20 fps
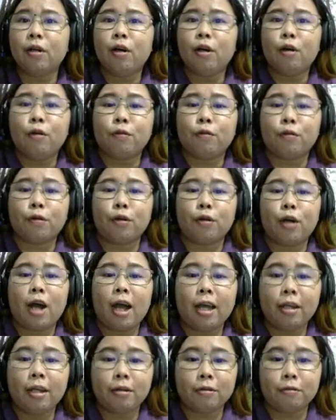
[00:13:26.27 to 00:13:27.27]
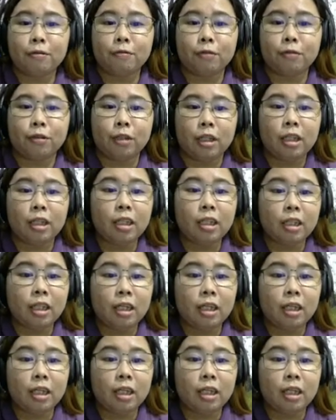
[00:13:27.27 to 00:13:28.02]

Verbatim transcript: for either fertility